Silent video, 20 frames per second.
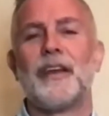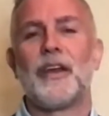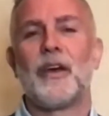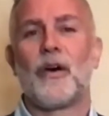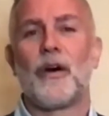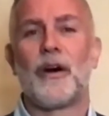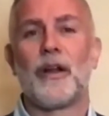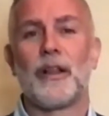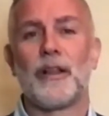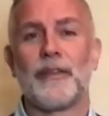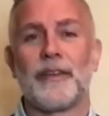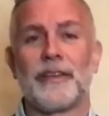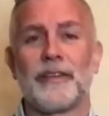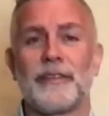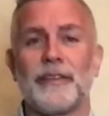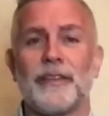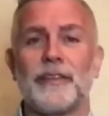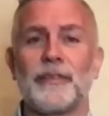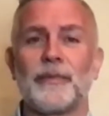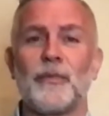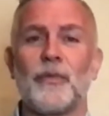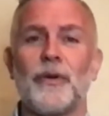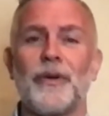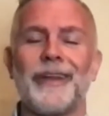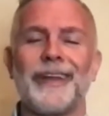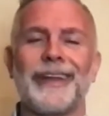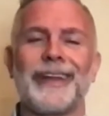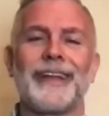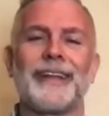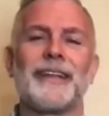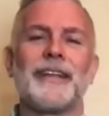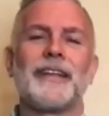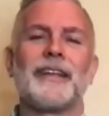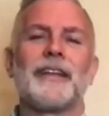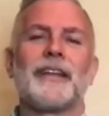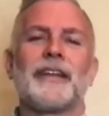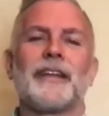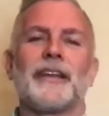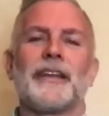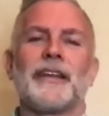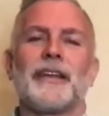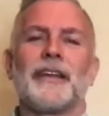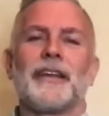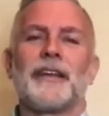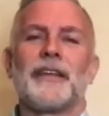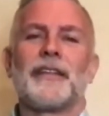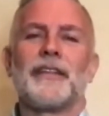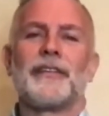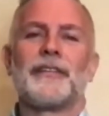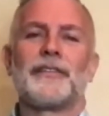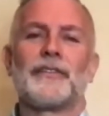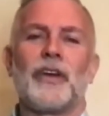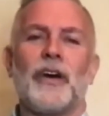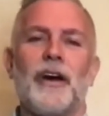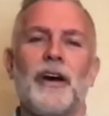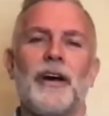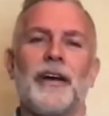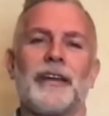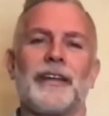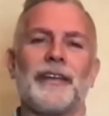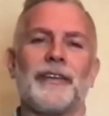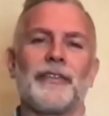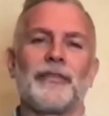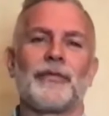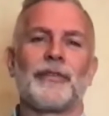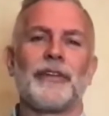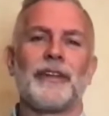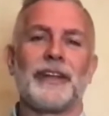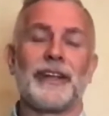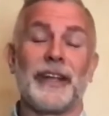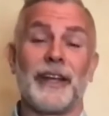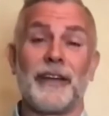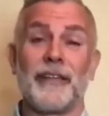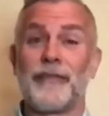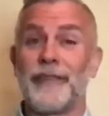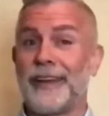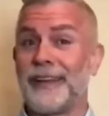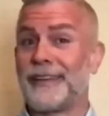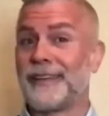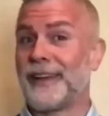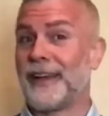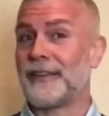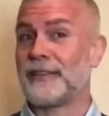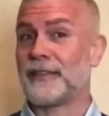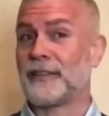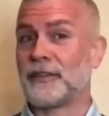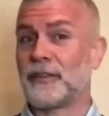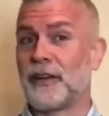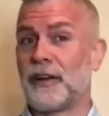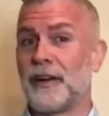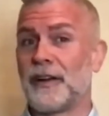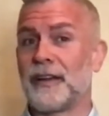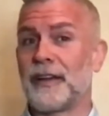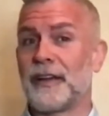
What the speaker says: all of us this morning. And this talk is really a fantastic talk.